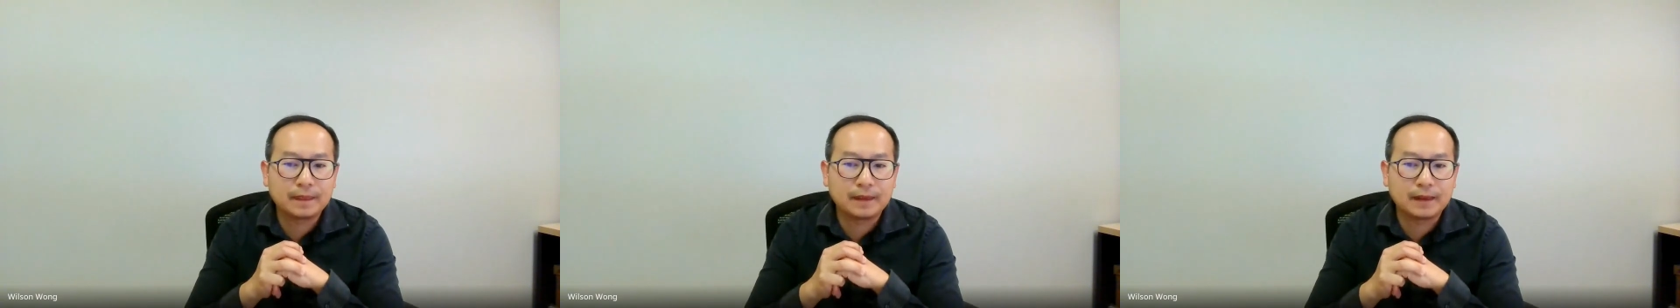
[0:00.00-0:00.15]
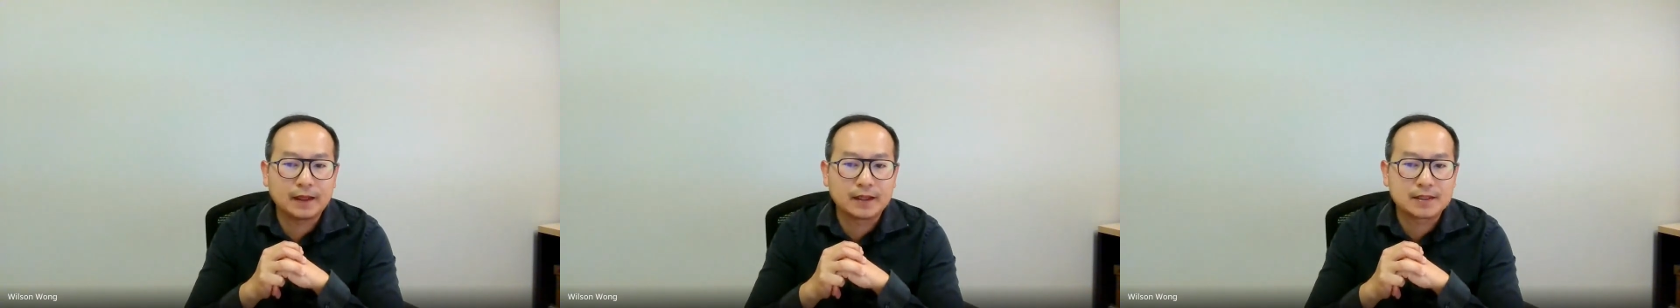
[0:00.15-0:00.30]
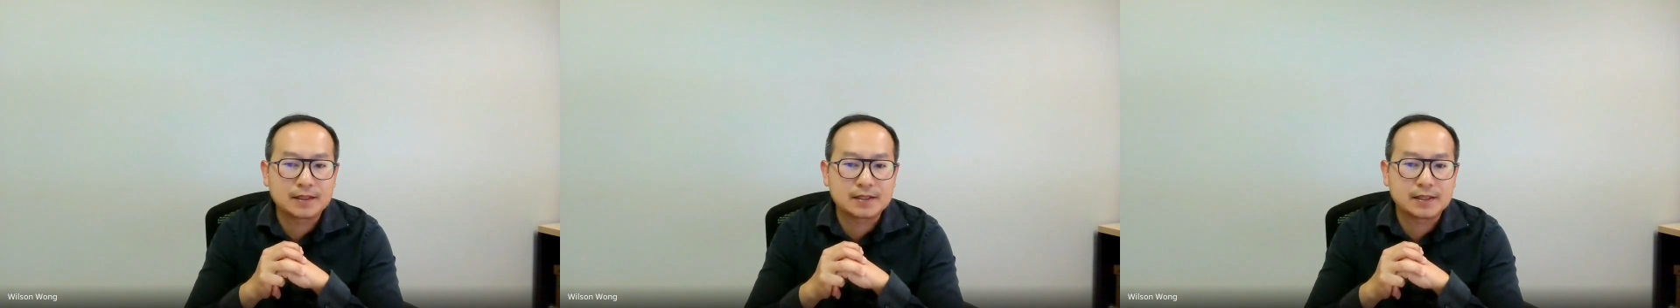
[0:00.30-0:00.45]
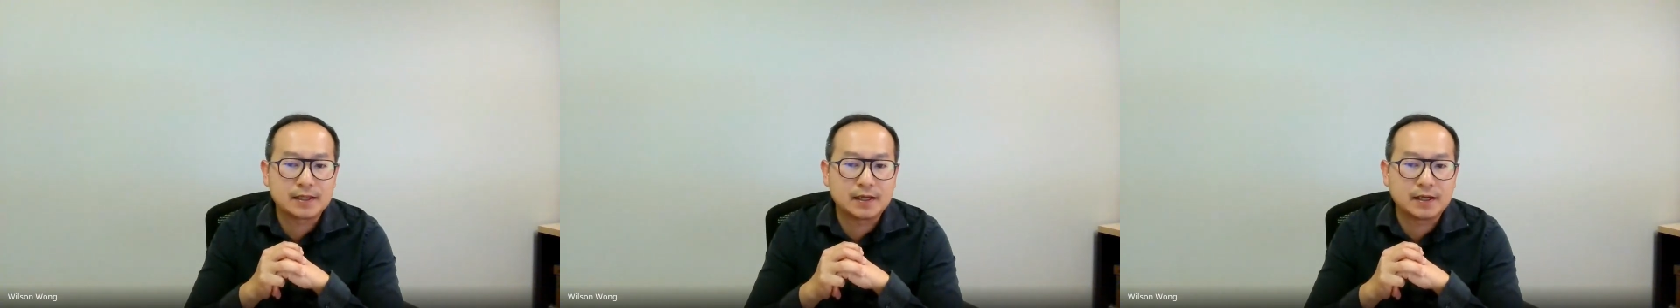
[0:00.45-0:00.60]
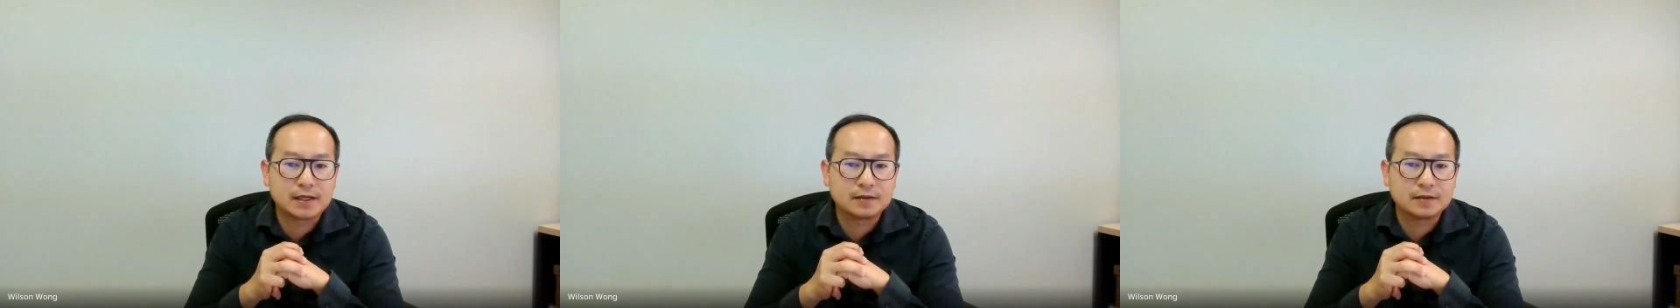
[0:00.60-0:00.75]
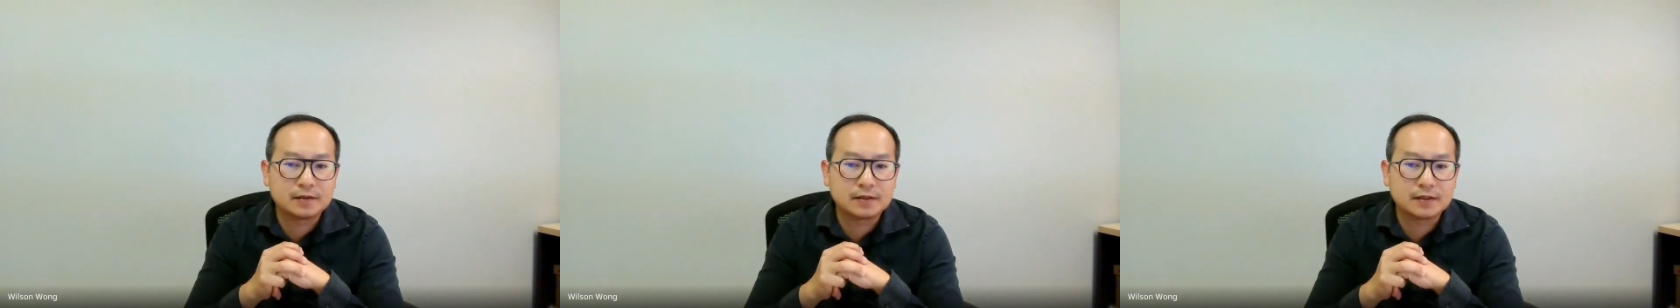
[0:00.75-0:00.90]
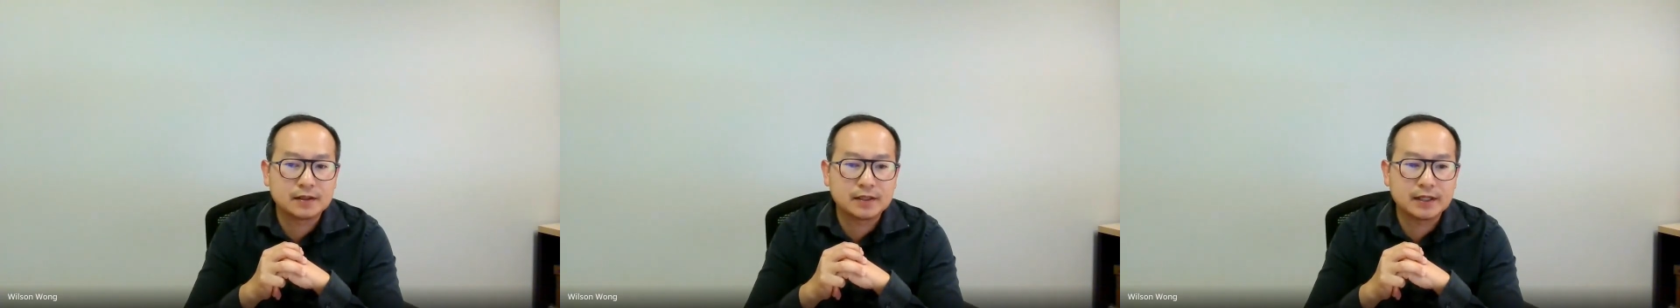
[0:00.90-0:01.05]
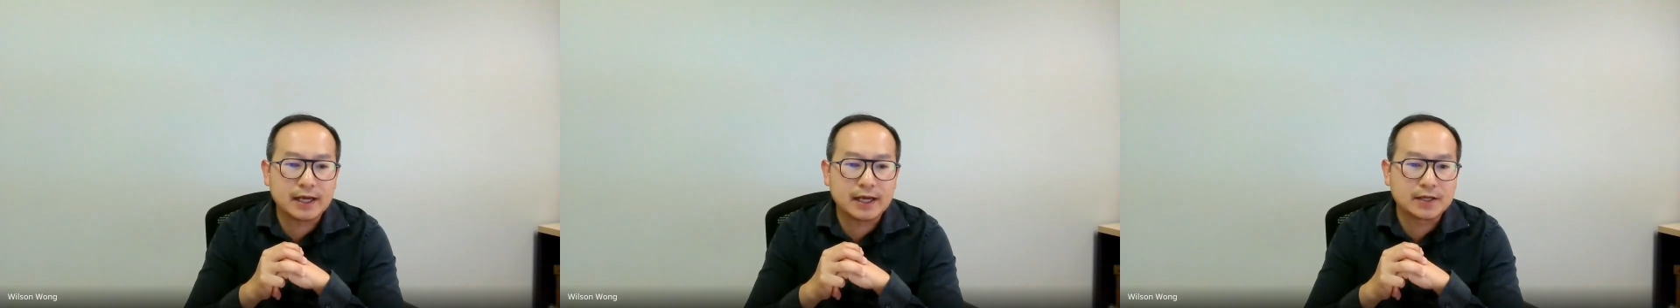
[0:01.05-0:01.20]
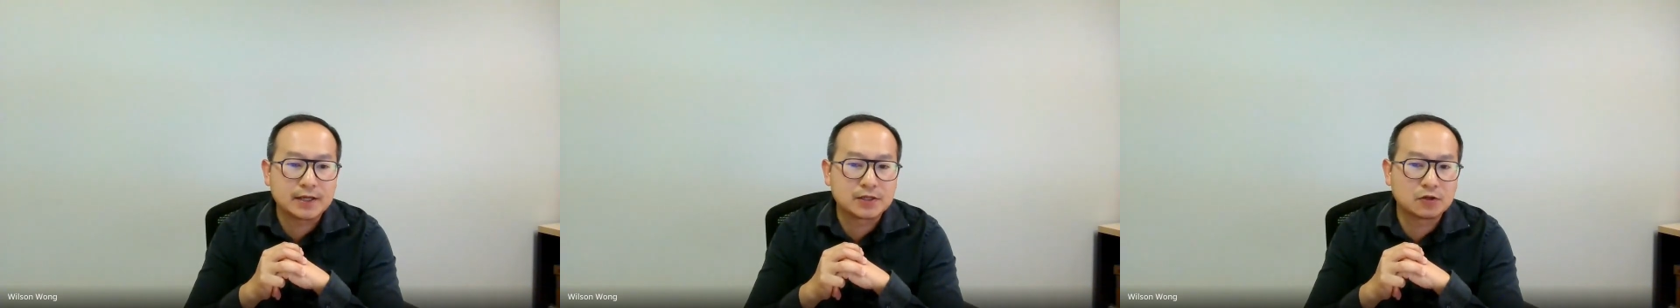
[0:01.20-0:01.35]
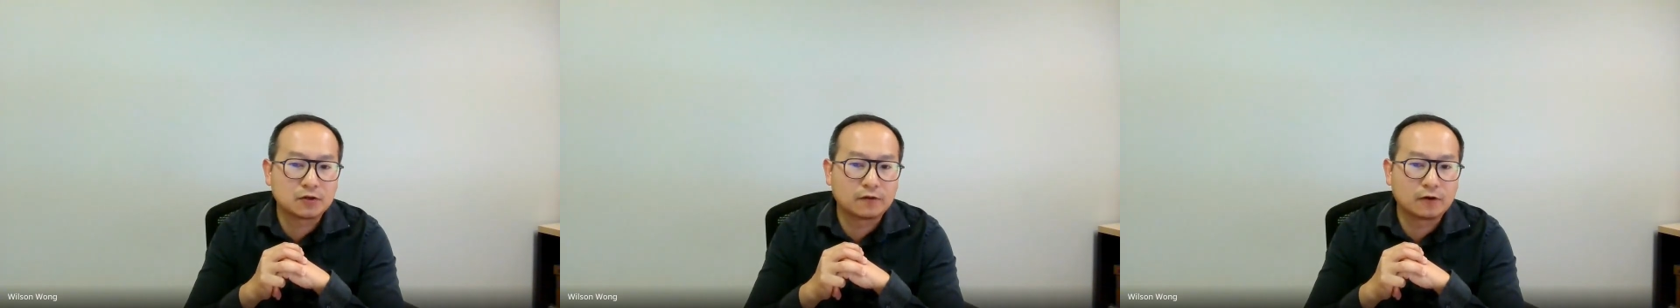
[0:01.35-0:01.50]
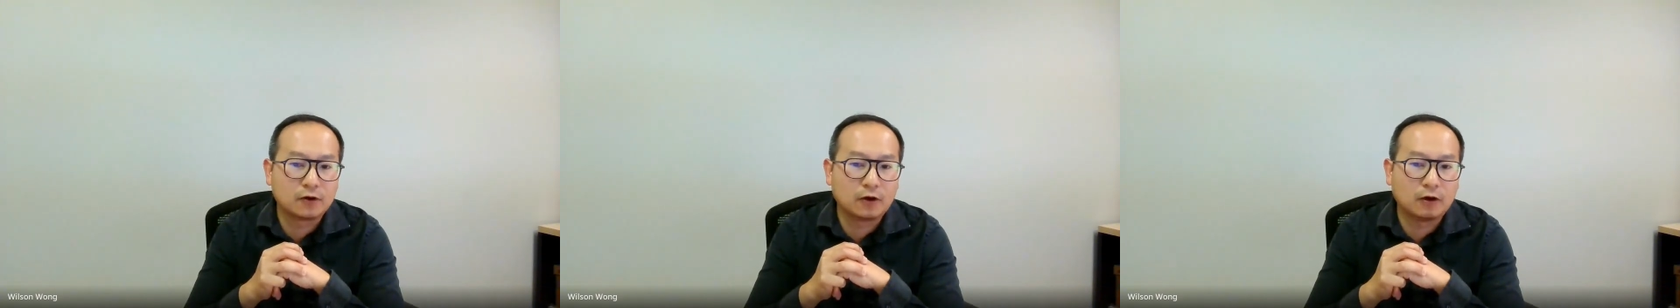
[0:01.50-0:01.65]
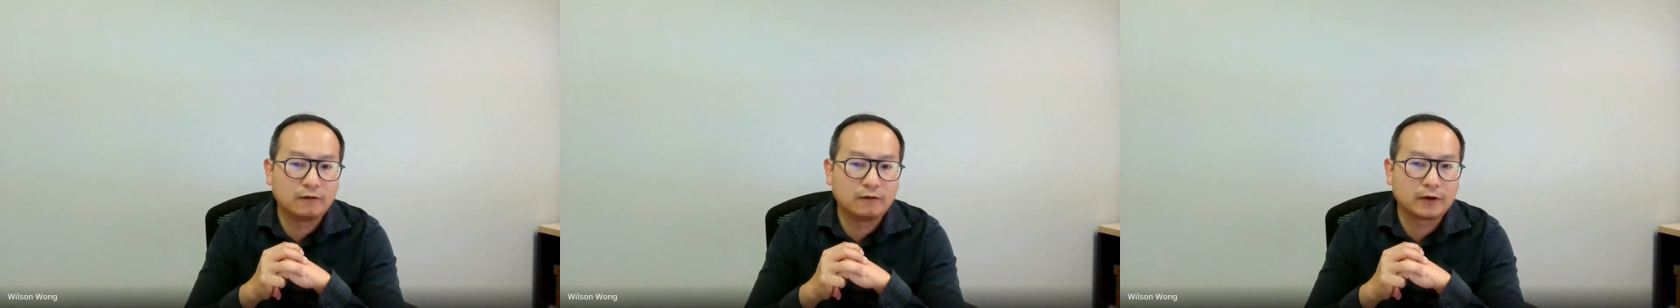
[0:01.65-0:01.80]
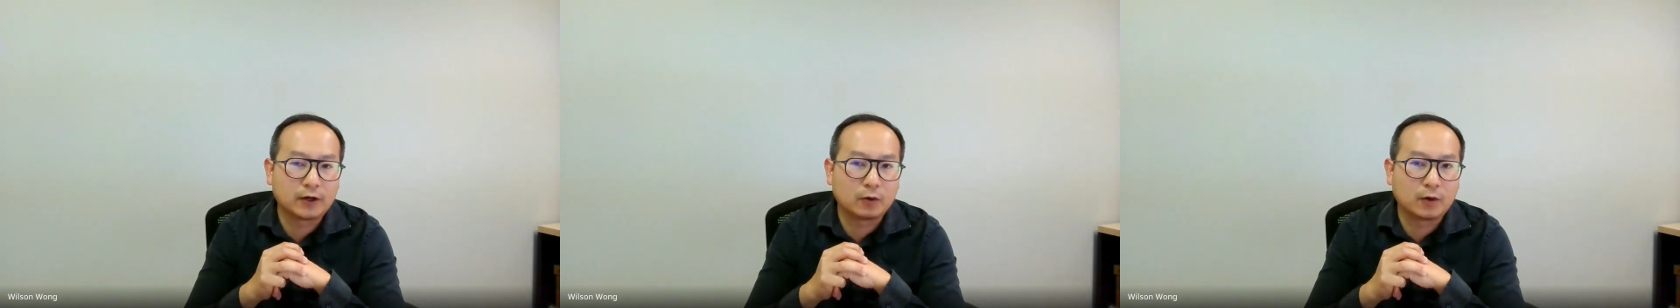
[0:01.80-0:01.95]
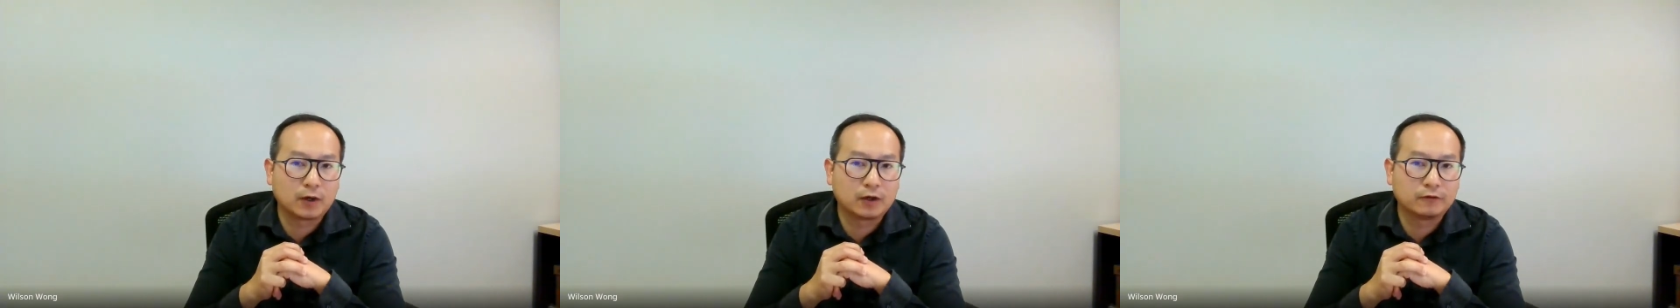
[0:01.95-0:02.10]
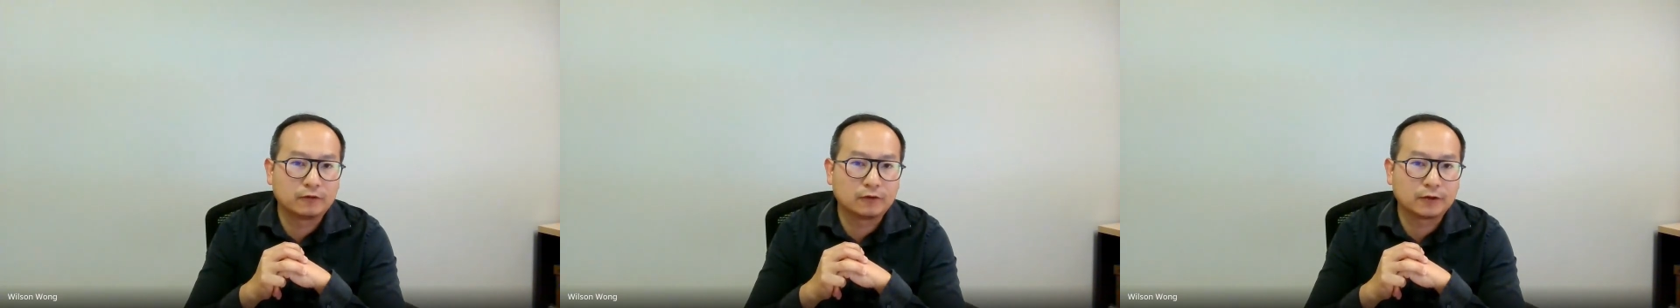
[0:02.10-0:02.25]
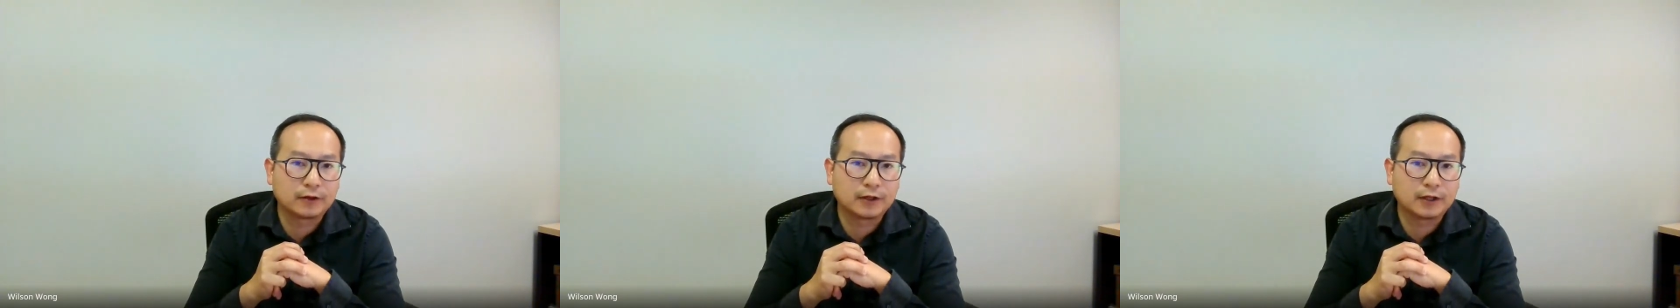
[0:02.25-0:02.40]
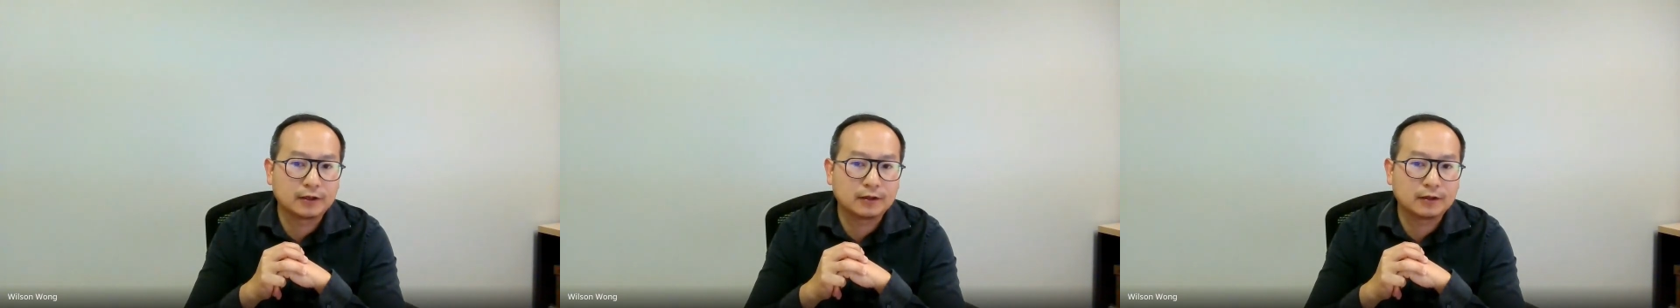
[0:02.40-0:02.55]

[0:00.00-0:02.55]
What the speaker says: It's overall a very wonderful thing.